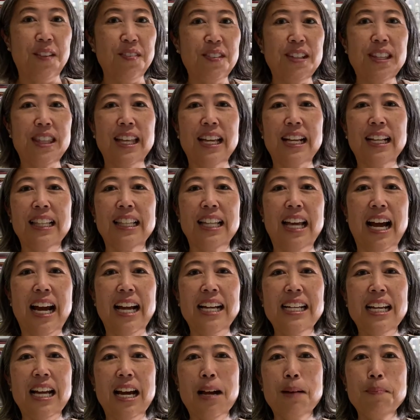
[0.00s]
everything
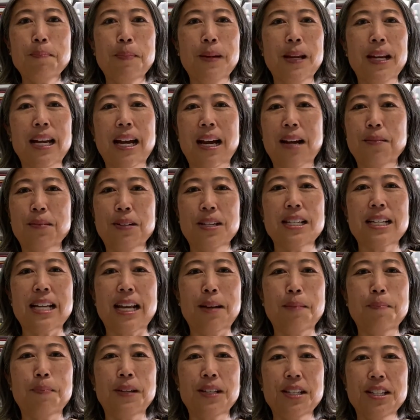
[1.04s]
lined up and I
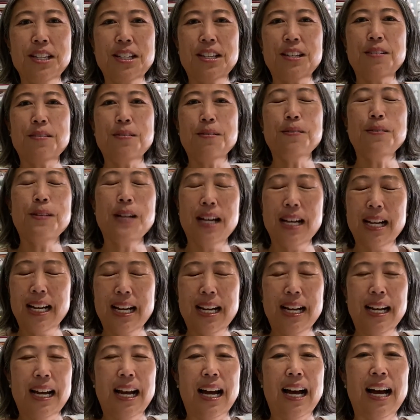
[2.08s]
was able to
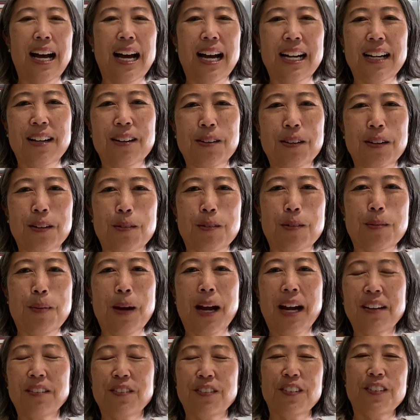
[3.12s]
uh, go to
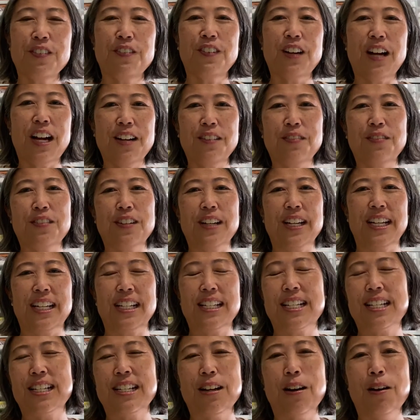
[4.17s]
Quebec for five
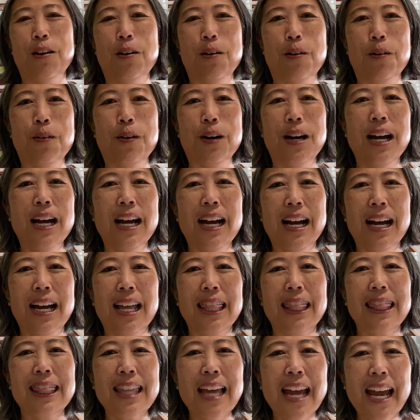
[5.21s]
weeks. So
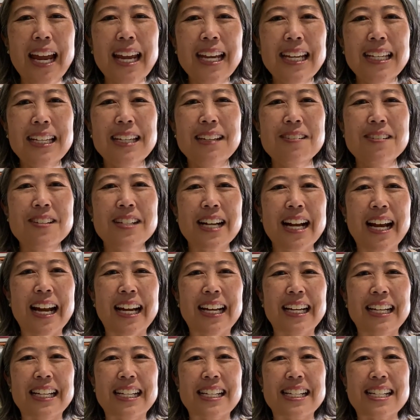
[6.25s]
thank you,
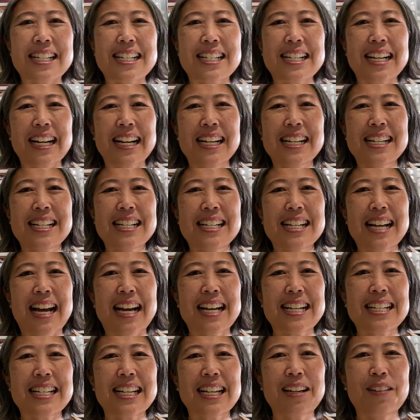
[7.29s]
Janice. Janice
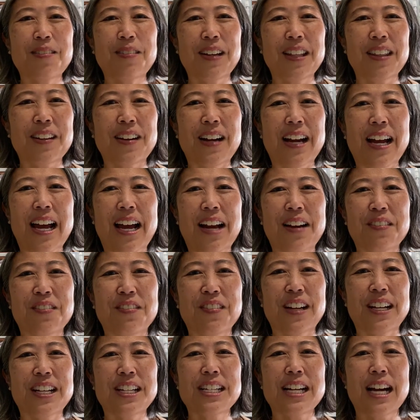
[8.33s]
is asking whether I
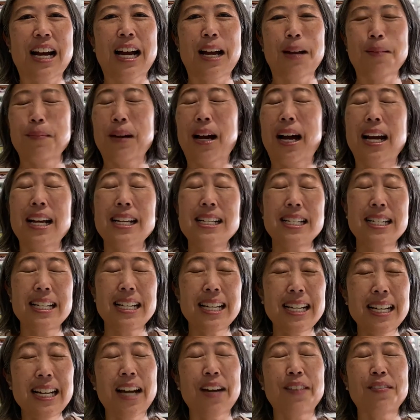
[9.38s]
had a fun time. I
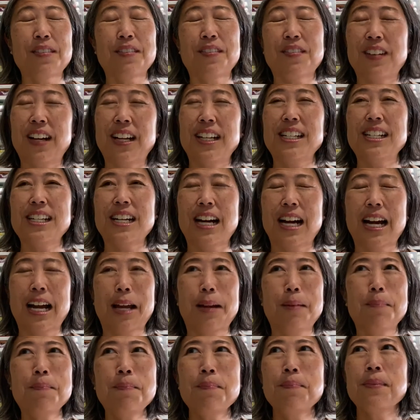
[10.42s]
did have a
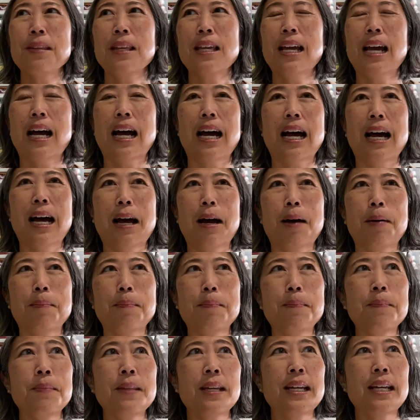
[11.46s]
fun time.
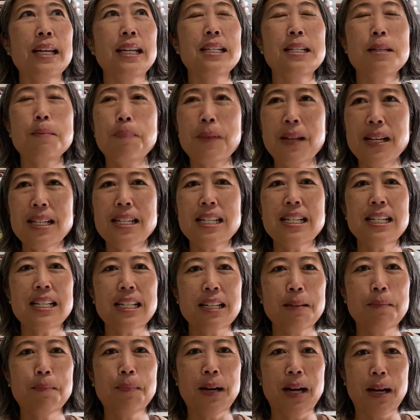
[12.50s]
Um, it's a
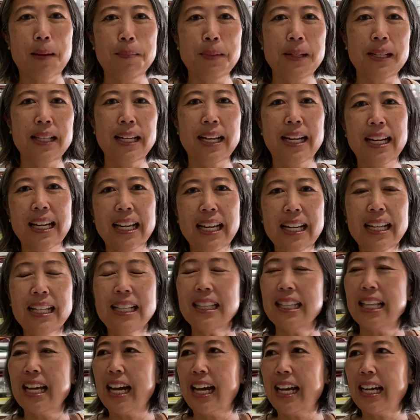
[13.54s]
bit
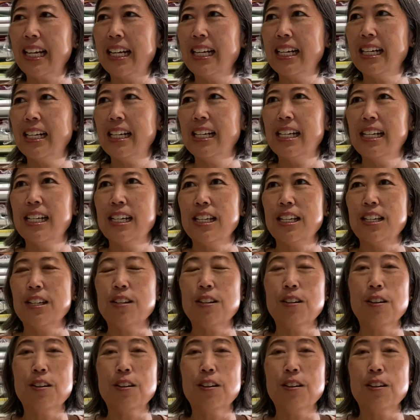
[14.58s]
discombobulating, like,